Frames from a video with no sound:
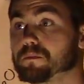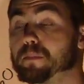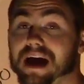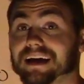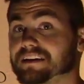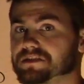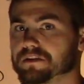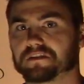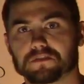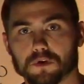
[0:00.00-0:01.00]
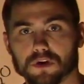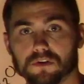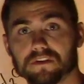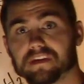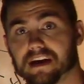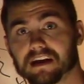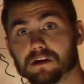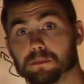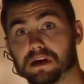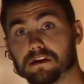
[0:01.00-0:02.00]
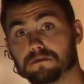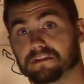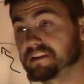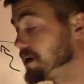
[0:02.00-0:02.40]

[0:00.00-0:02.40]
back into the soil that it can be used